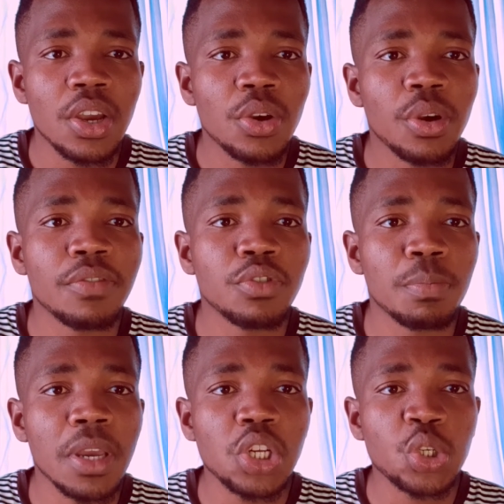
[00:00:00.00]
you have to
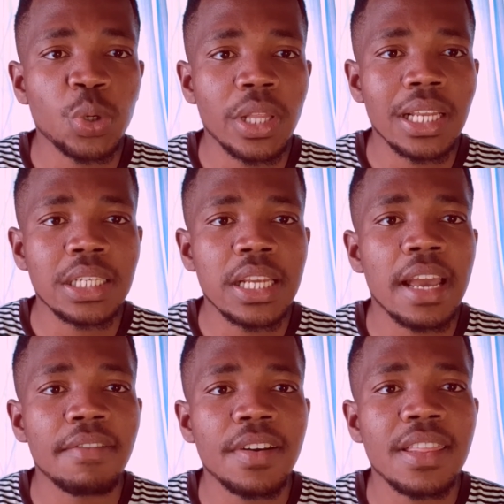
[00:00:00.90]
make sure that
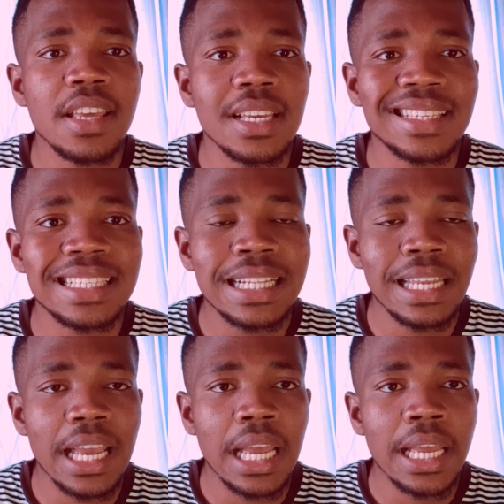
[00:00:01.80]
everything is
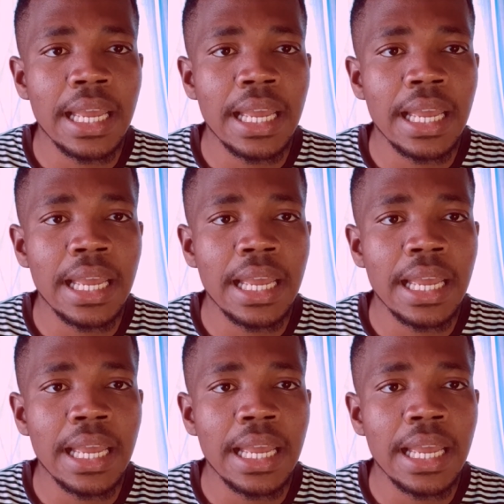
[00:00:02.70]
clear